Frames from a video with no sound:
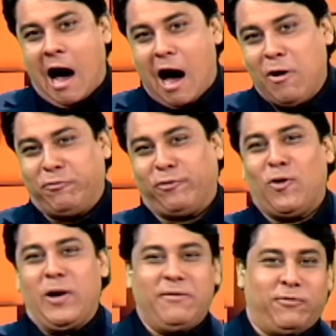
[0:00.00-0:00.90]

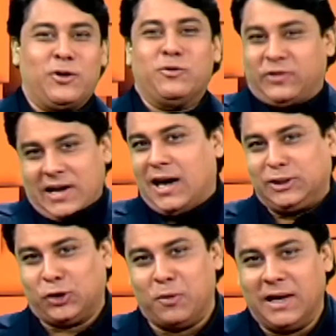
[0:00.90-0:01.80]
outflow, inflow. You've seen our
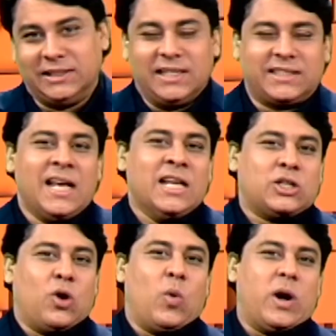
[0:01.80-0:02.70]
show budgets.
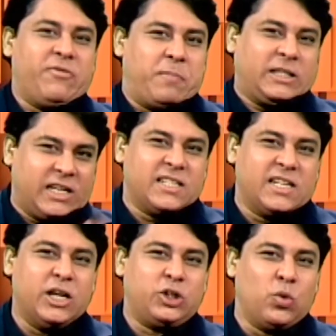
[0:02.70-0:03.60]
So what if budget is
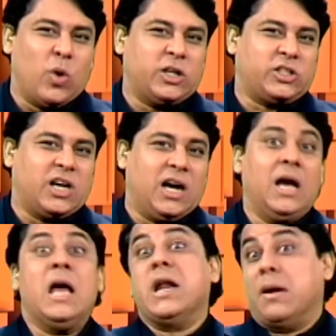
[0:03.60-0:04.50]
an issue? What's
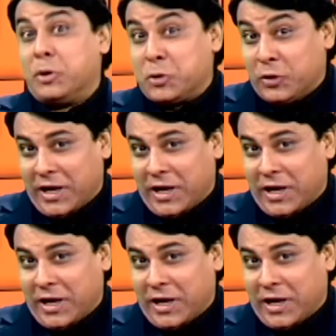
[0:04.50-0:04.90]
uh, number two